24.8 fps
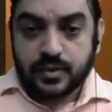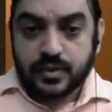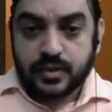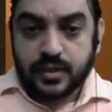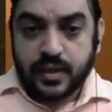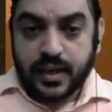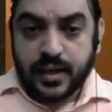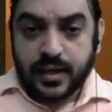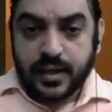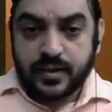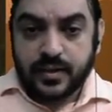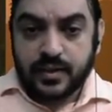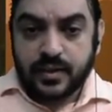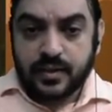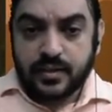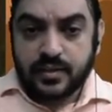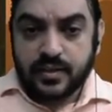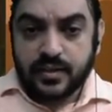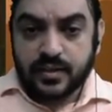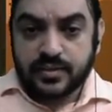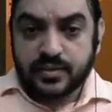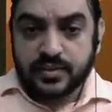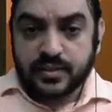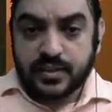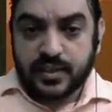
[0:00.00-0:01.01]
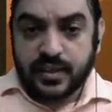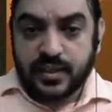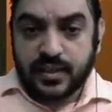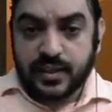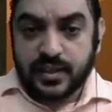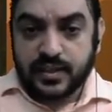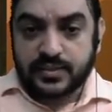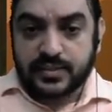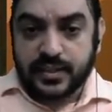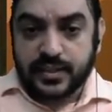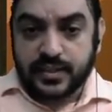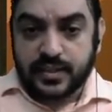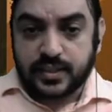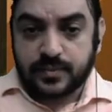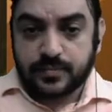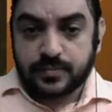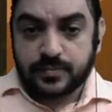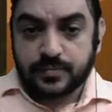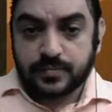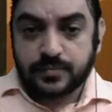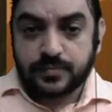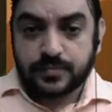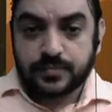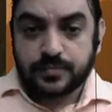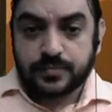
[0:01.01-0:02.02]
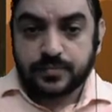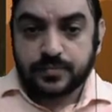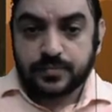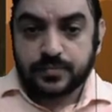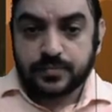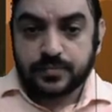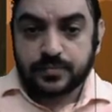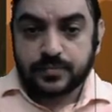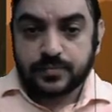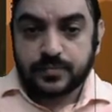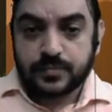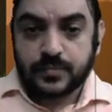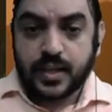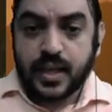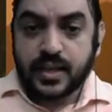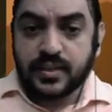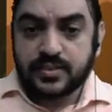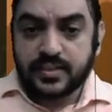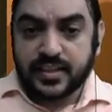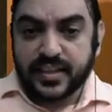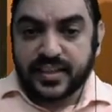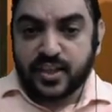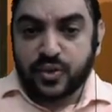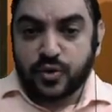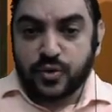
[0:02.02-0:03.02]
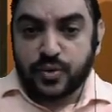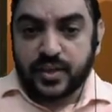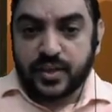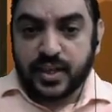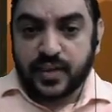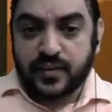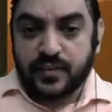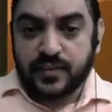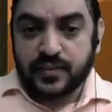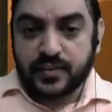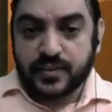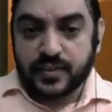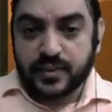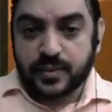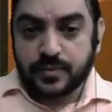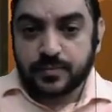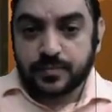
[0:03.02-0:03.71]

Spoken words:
and risky asset and security also.